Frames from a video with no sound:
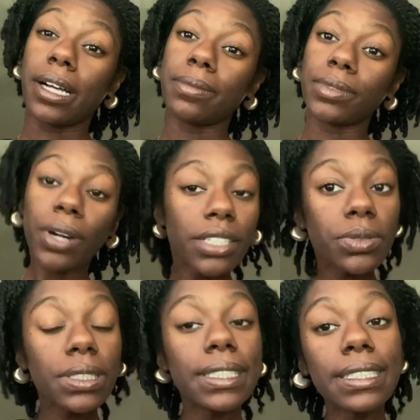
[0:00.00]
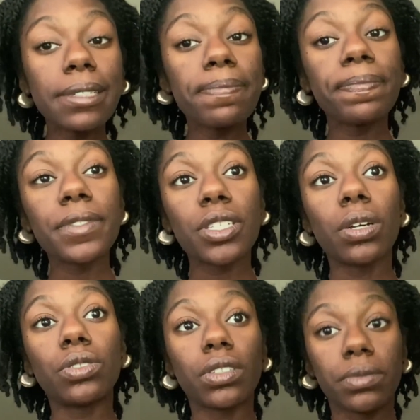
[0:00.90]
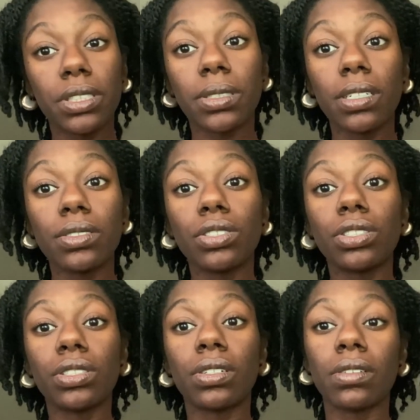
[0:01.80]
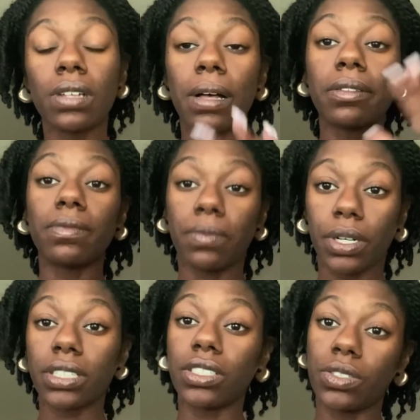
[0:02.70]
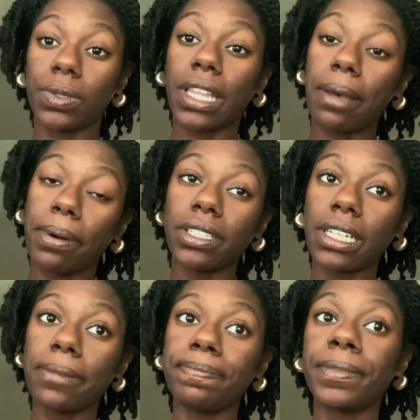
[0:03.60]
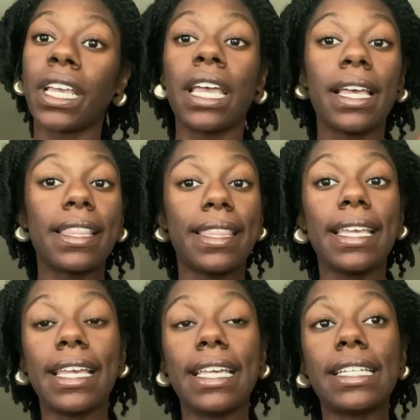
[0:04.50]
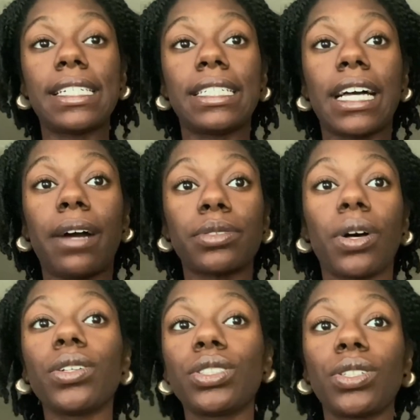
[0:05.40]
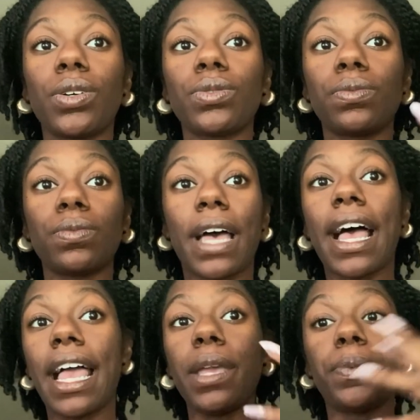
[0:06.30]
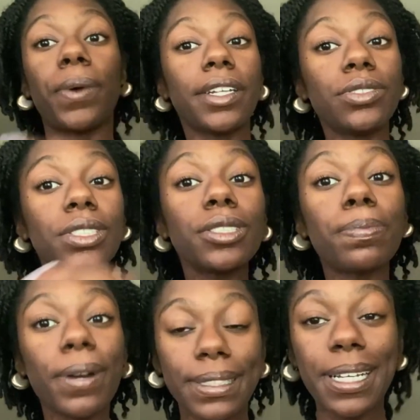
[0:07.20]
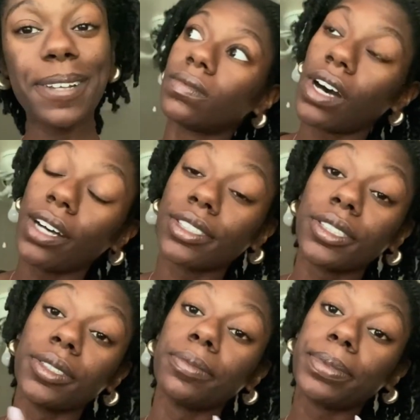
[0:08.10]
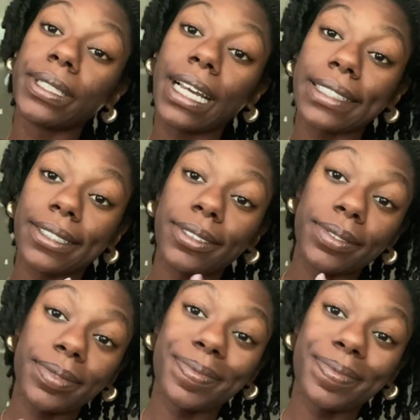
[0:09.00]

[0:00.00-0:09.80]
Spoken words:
graduate assistant, so doing research, doing that part-time. Then I was also a waitress part-time, also pretty active